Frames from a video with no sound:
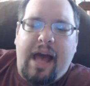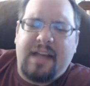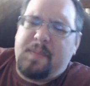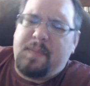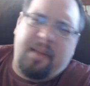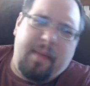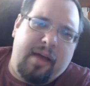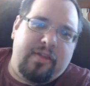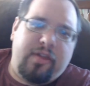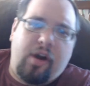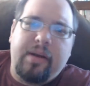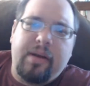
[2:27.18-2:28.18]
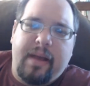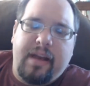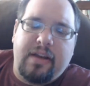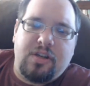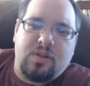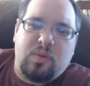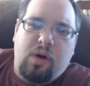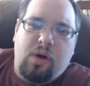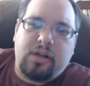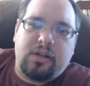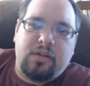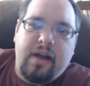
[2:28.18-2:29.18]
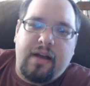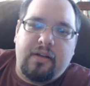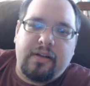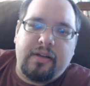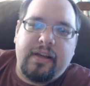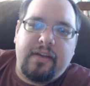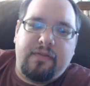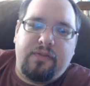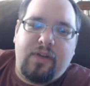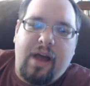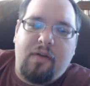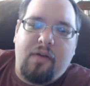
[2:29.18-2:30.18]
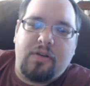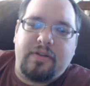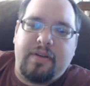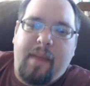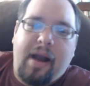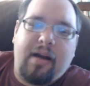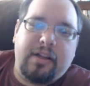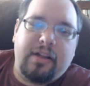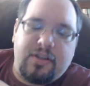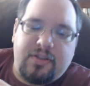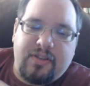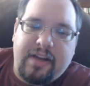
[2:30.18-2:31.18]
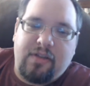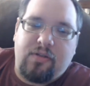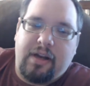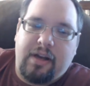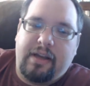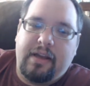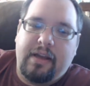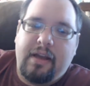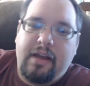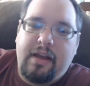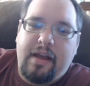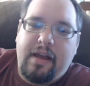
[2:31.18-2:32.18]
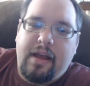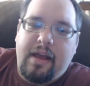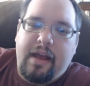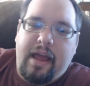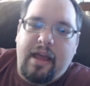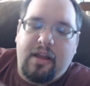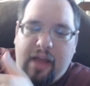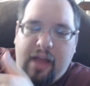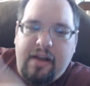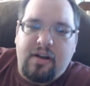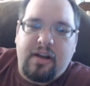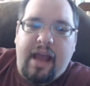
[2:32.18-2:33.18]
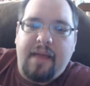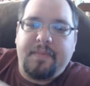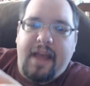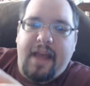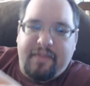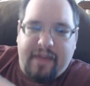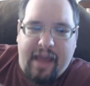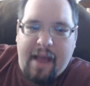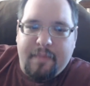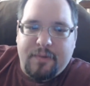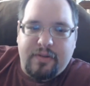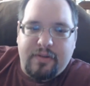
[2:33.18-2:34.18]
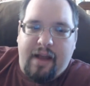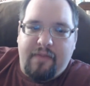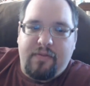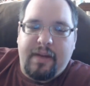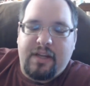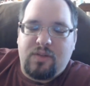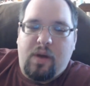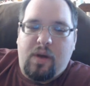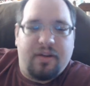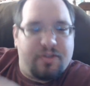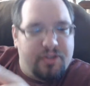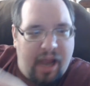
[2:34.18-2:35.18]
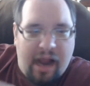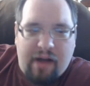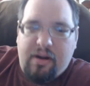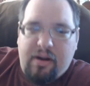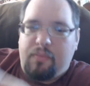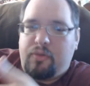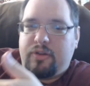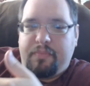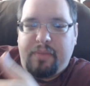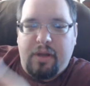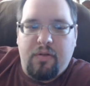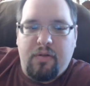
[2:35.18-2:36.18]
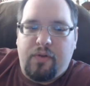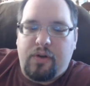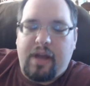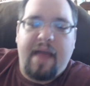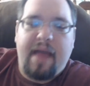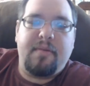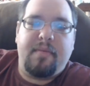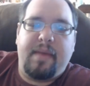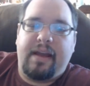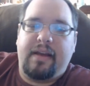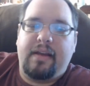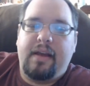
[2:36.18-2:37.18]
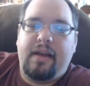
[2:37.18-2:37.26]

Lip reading: I spent about 30 minutes just walking around looking at flowers, admiring the scenery. And later games have captured that for me as well. Skyrim was a beautiful game to me.